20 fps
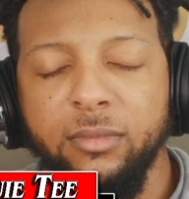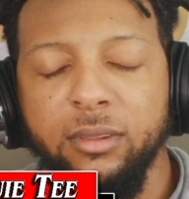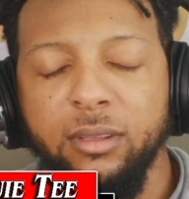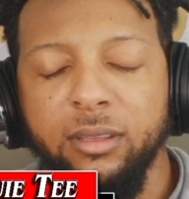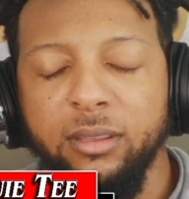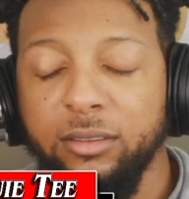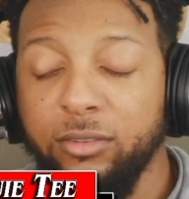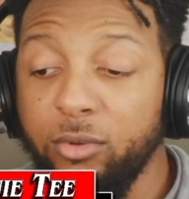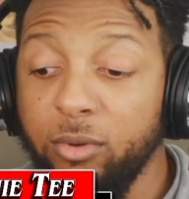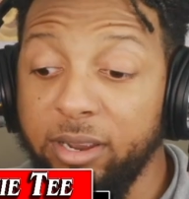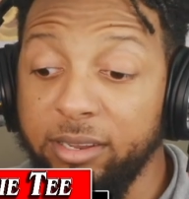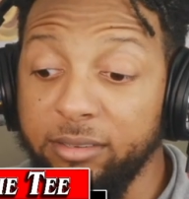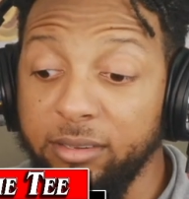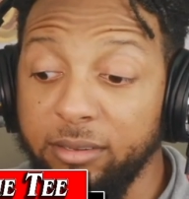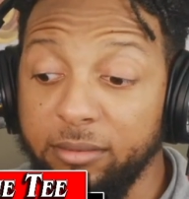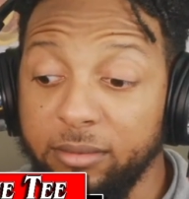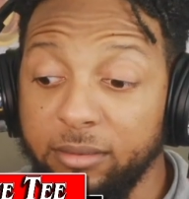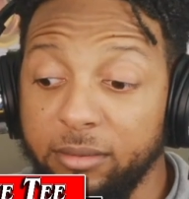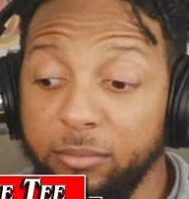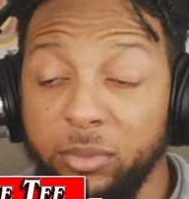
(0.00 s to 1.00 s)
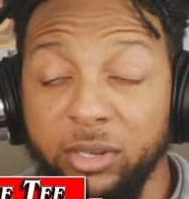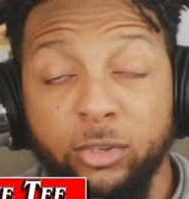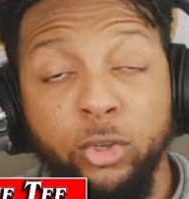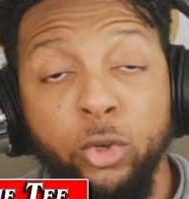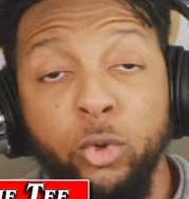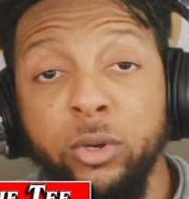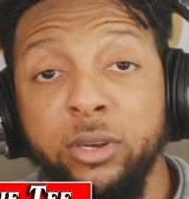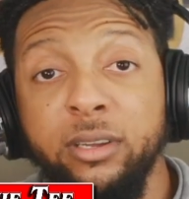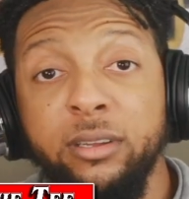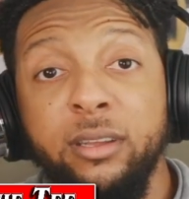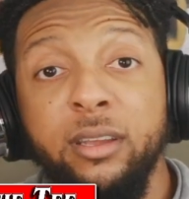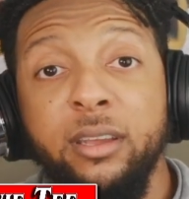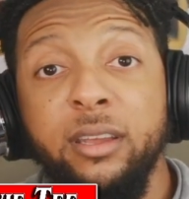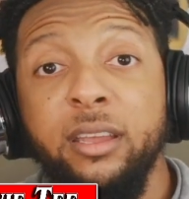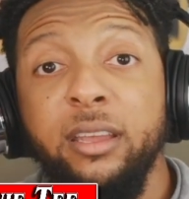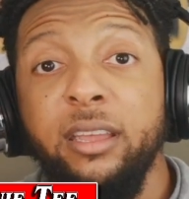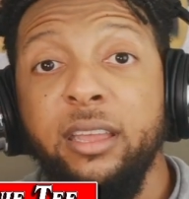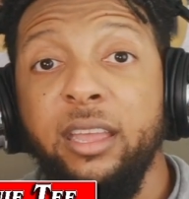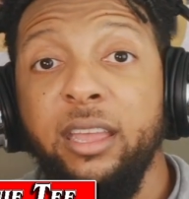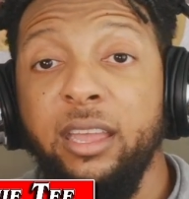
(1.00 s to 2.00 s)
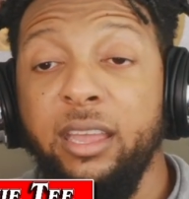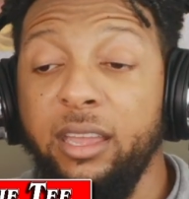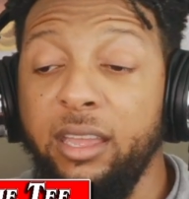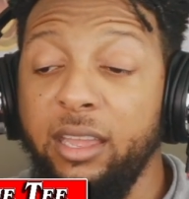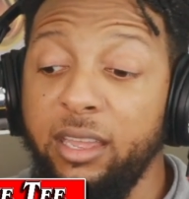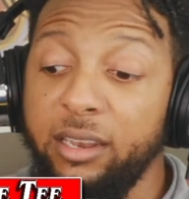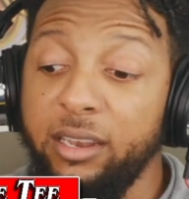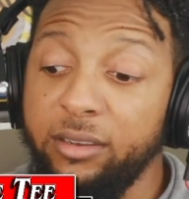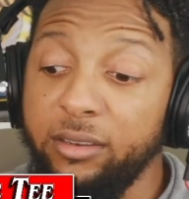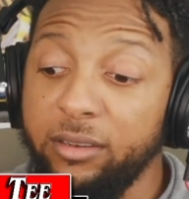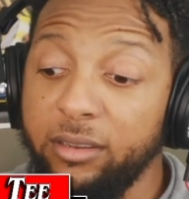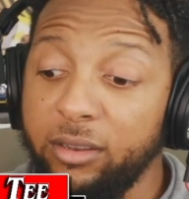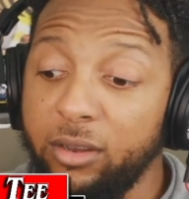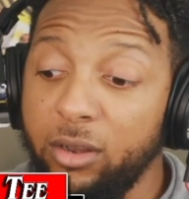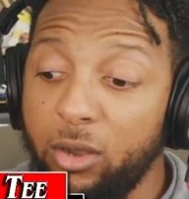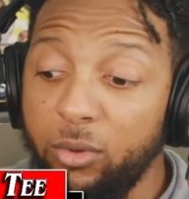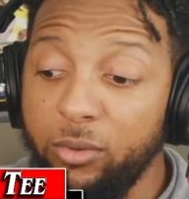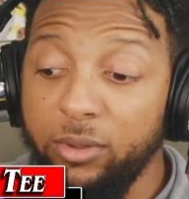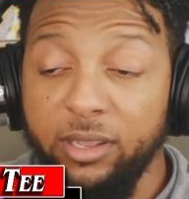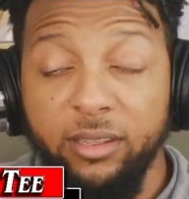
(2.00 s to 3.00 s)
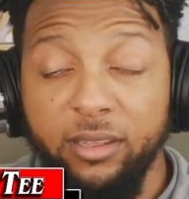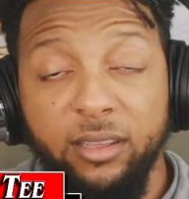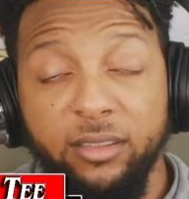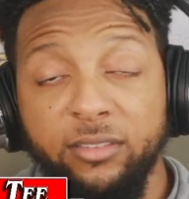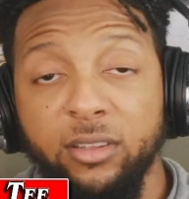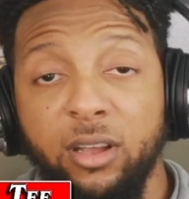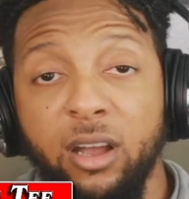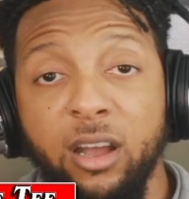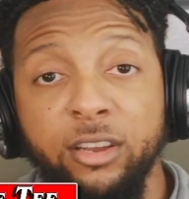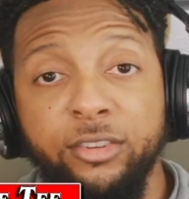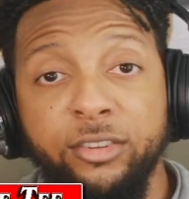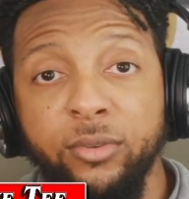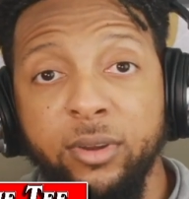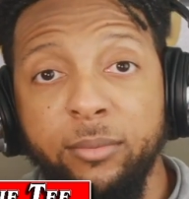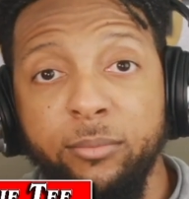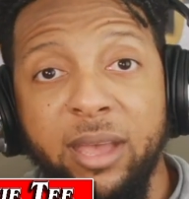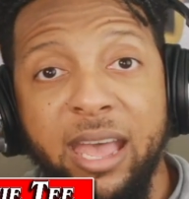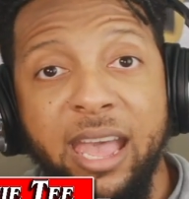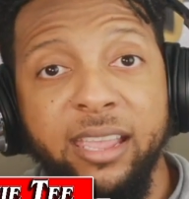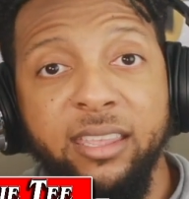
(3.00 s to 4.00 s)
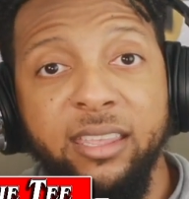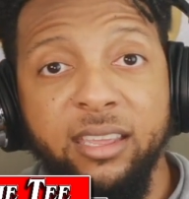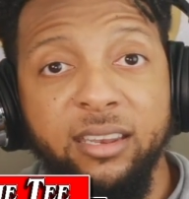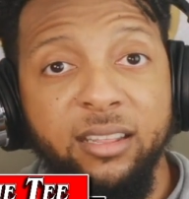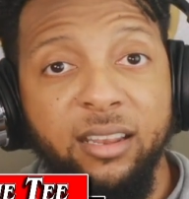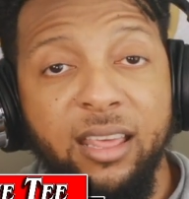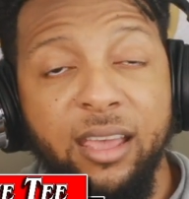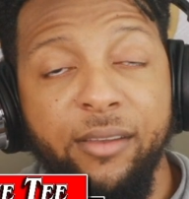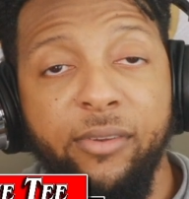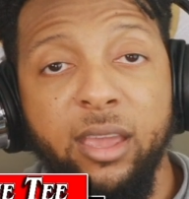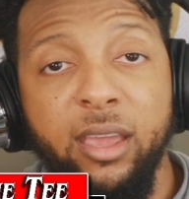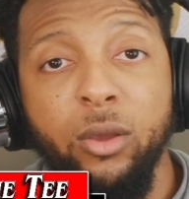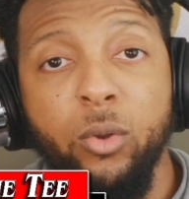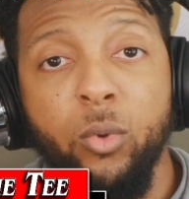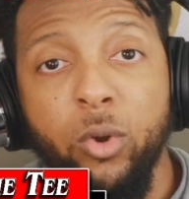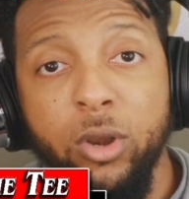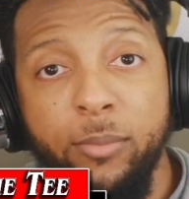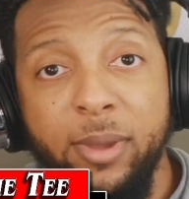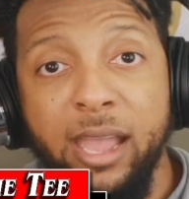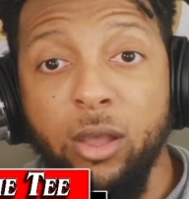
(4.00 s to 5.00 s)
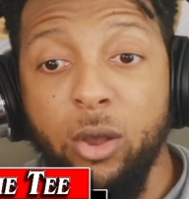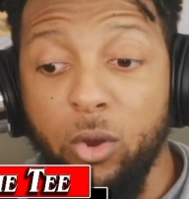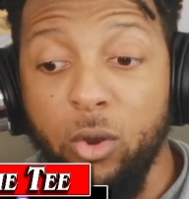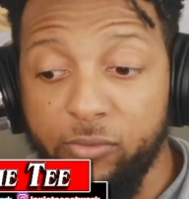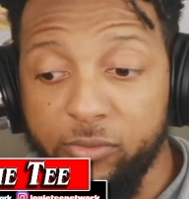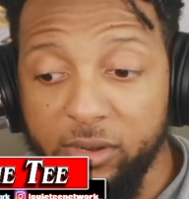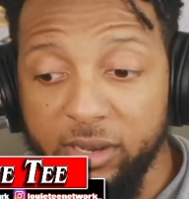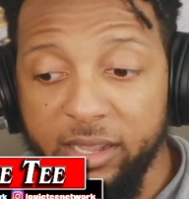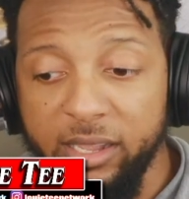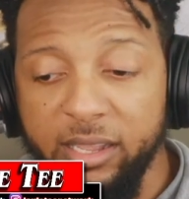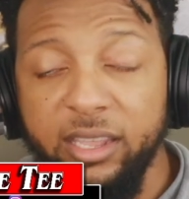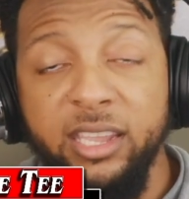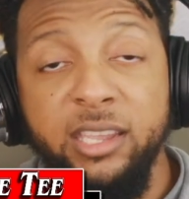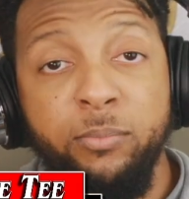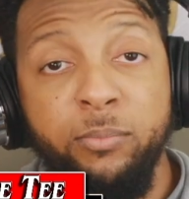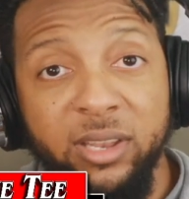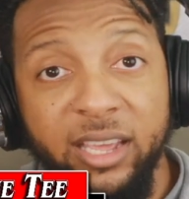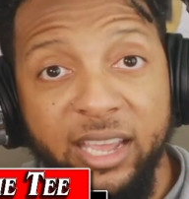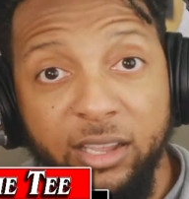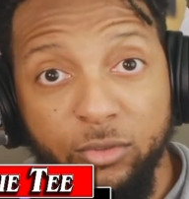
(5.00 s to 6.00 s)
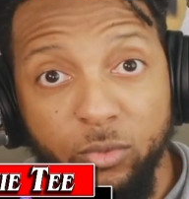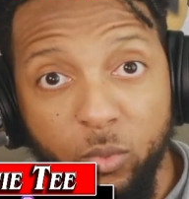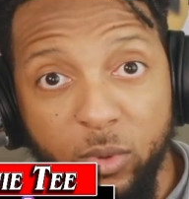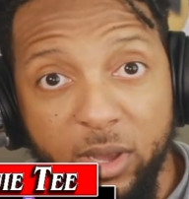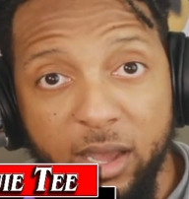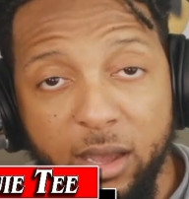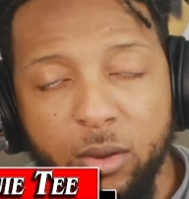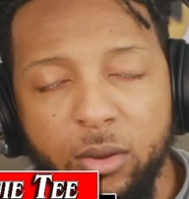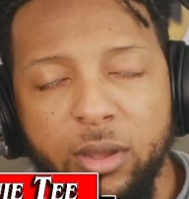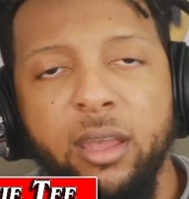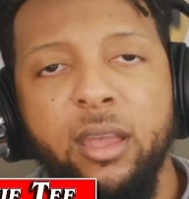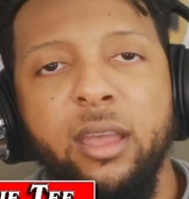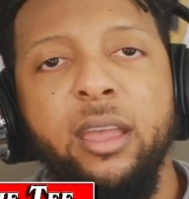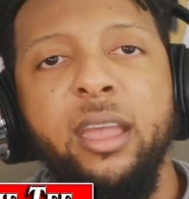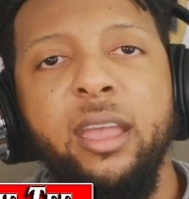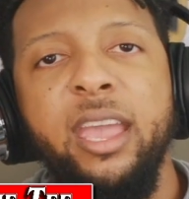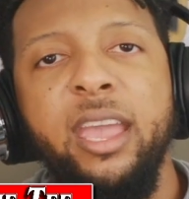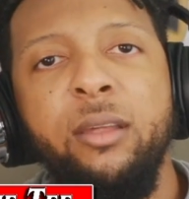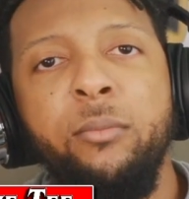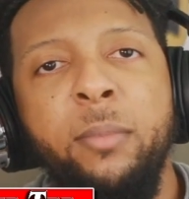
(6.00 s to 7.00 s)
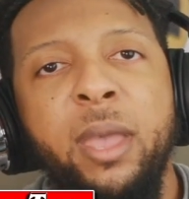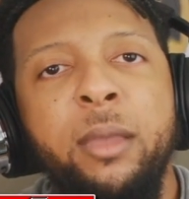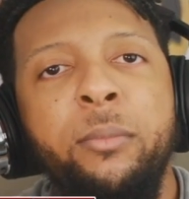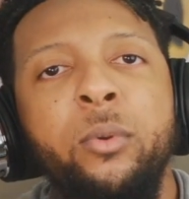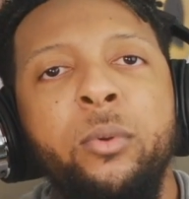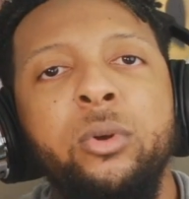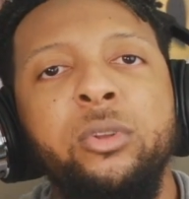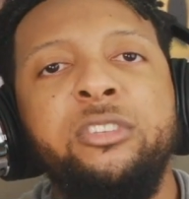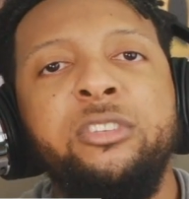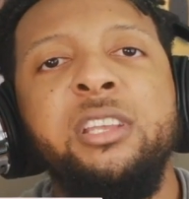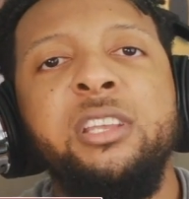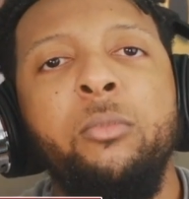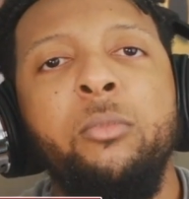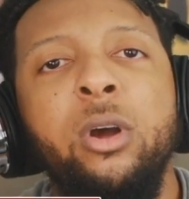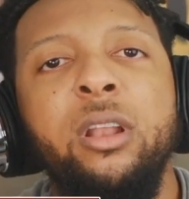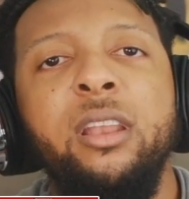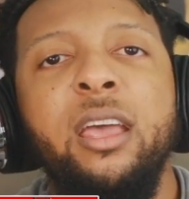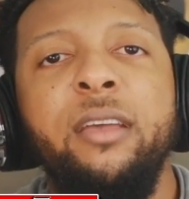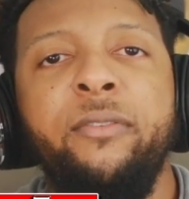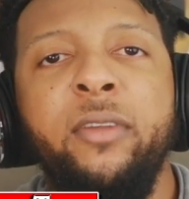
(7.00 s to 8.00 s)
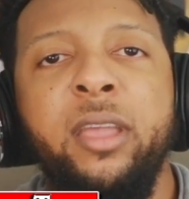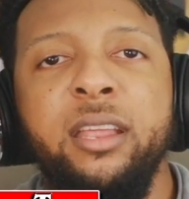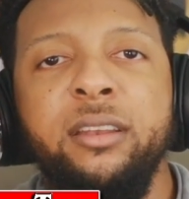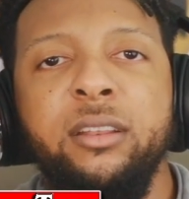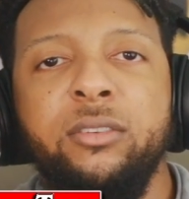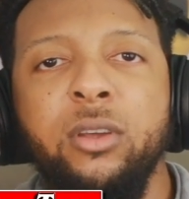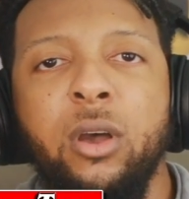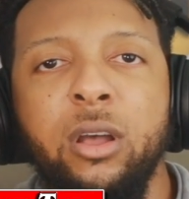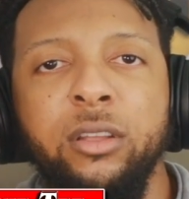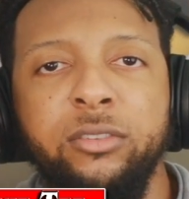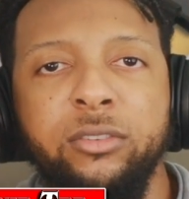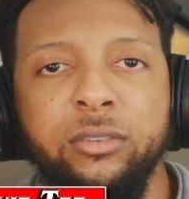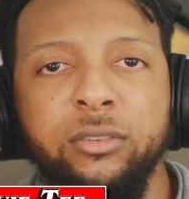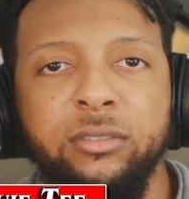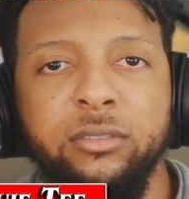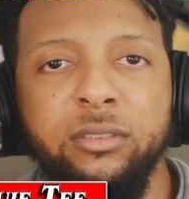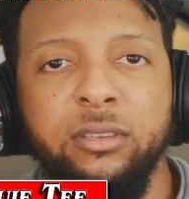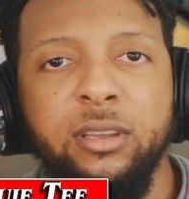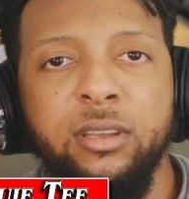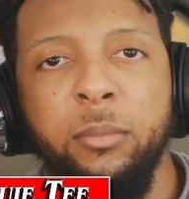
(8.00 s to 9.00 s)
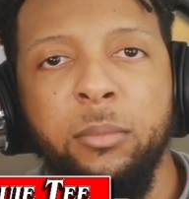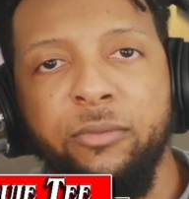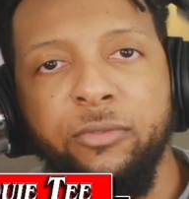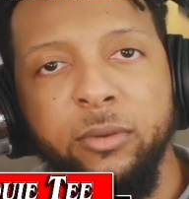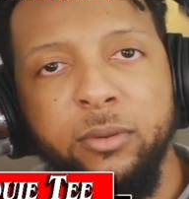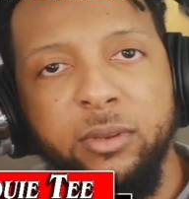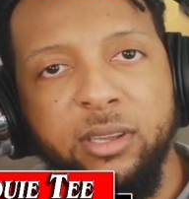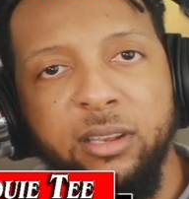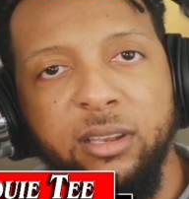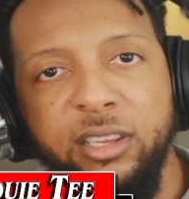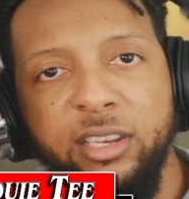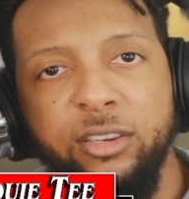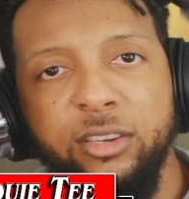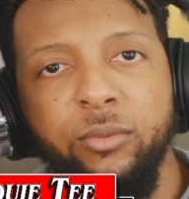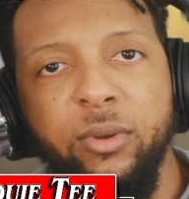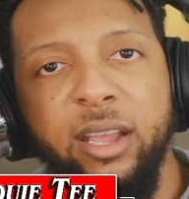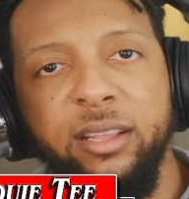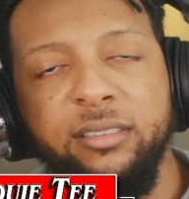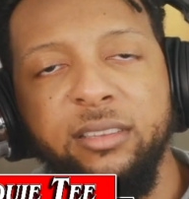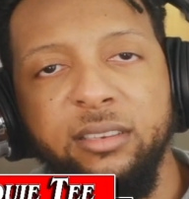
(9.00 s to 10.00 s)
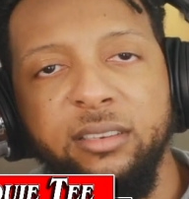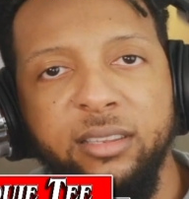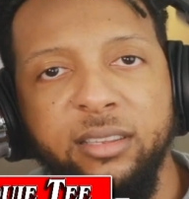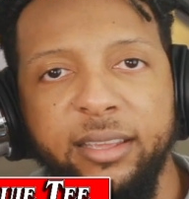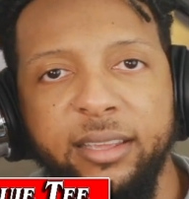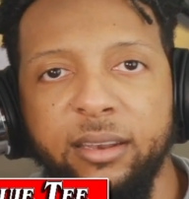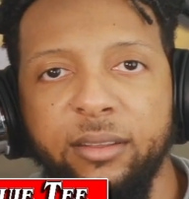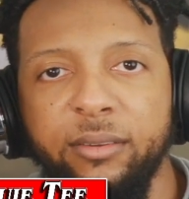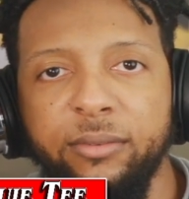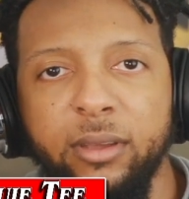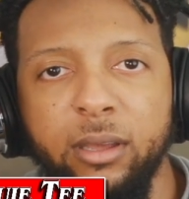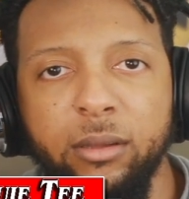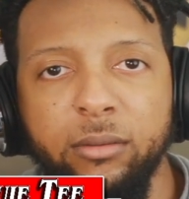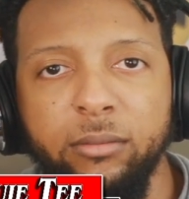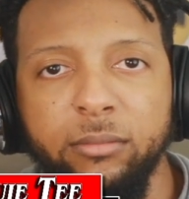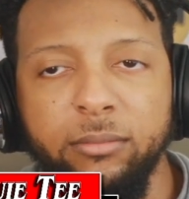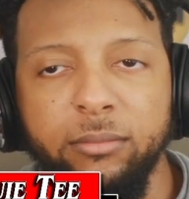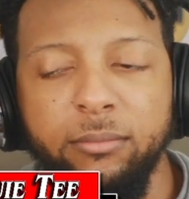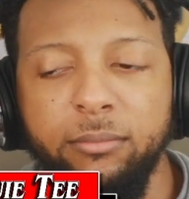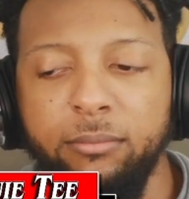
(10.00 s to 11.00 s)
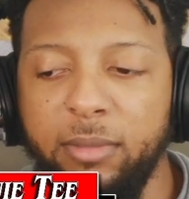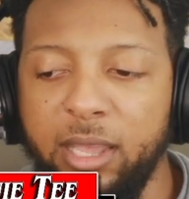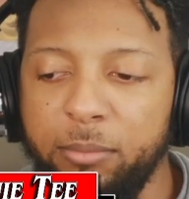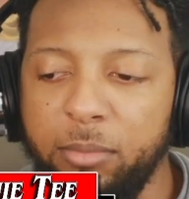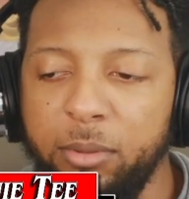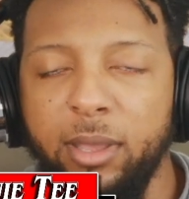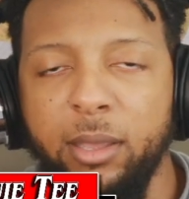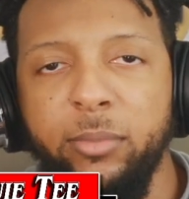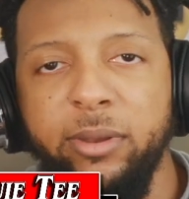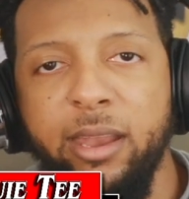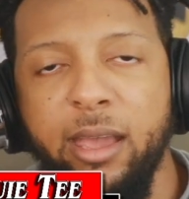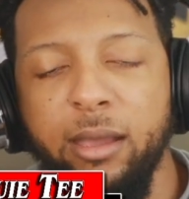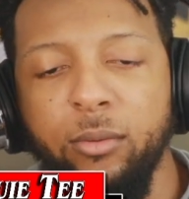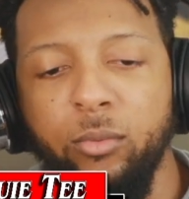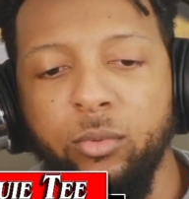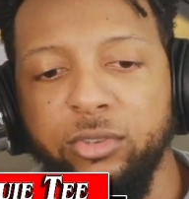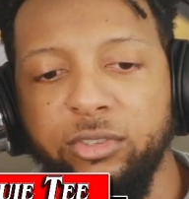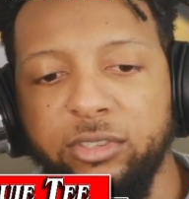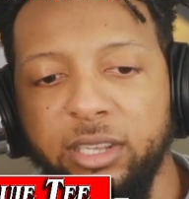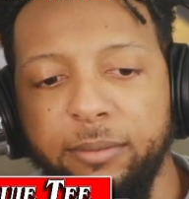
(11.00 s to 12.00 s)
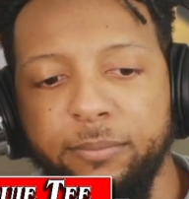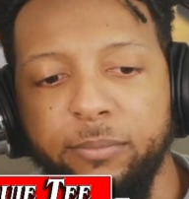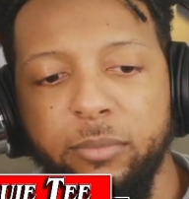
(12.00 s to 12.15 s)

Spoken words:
It's crazy. But Tua, and you know, is ushering back in the left-handed quarterback. Hopefully he plays well. And maybe we'll see more left-handed tossers coming from the collegiate ranks into the NFL. Maybe, maybe not. We'll see.